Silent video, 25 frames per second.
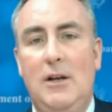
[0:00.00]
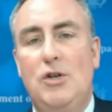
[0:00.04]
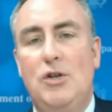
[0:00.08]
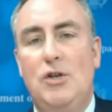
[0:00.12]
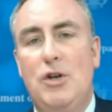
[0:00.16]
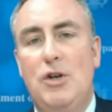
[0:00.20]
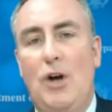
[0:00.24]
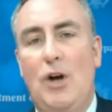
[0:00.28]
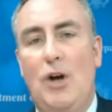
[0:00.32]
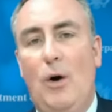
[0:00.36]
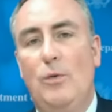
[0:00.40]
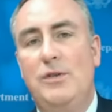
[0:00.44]

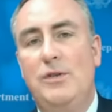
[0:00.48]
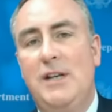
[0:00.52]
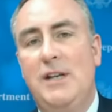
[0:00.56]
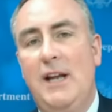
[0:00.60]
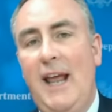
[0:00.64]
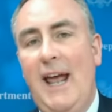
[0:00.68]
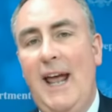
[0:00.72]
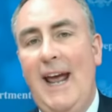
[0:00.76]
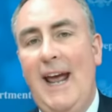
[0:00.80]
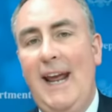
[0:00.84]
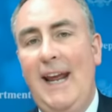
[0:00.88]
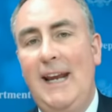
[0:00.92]
So
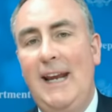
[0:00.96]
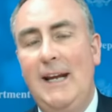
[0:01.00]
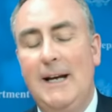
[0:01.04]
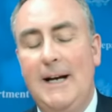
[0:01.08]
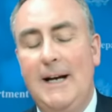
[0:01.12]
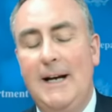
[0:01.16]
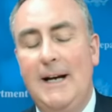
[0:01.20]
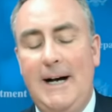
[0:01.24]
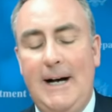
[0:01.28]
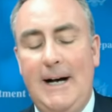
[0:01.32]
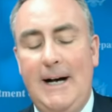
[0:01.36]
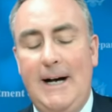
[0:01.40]

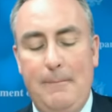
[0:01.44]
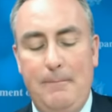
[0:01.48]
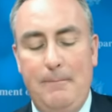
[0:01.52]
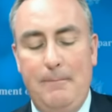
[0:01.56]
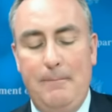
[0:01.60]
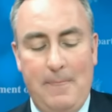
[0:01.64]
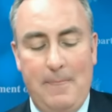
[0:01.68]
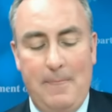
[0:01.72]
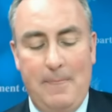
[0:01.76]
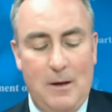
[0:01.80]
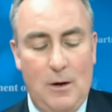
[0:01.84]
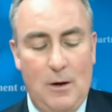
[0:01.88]
today,
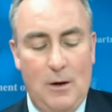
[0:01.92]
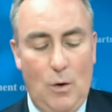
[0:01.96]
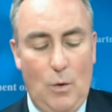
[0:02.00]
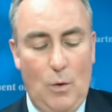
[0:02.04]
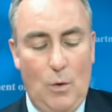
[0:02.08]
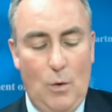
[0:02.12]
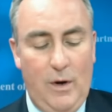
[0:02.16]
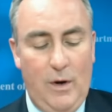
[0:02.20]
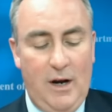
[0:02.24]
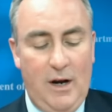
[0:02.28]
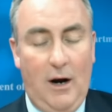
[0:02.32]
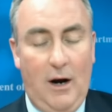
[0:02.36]
um,
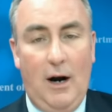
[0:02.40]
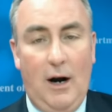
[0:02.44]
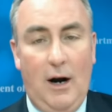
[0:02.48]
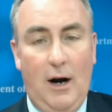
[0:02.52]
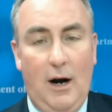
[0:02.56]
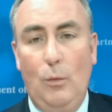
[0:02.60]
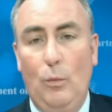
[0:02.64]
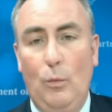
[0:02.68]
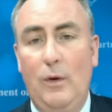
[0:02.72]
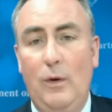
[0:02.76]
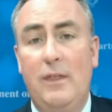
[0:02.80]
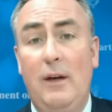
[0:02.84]
we
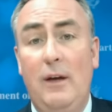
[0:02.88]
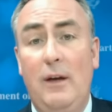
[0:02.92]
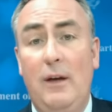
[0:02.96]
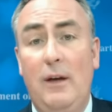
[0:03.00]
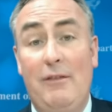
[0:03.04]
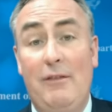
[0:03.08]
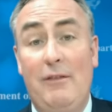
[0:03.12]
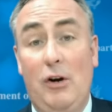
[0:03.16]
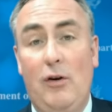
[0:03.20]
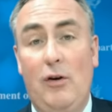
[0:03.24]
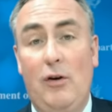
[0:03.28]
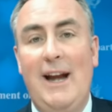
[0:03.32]
are with we
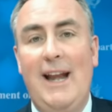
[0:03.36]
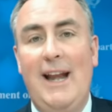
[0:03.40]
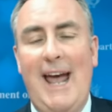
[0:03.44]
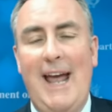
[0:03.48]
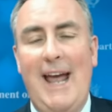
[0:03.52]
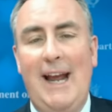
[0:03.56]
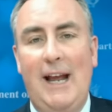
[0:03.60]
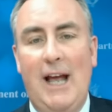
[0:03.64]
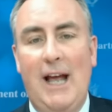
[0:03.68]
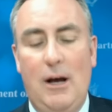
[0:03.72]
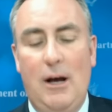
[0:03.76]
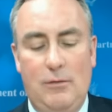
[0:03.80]
have a great
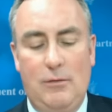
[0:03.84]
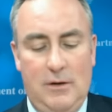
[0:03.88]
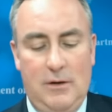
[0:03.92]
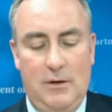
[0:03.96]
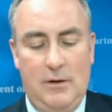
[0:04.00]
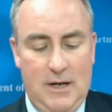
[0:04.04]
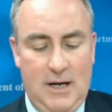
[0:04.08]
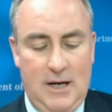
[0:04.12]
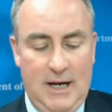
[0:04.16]
hangout.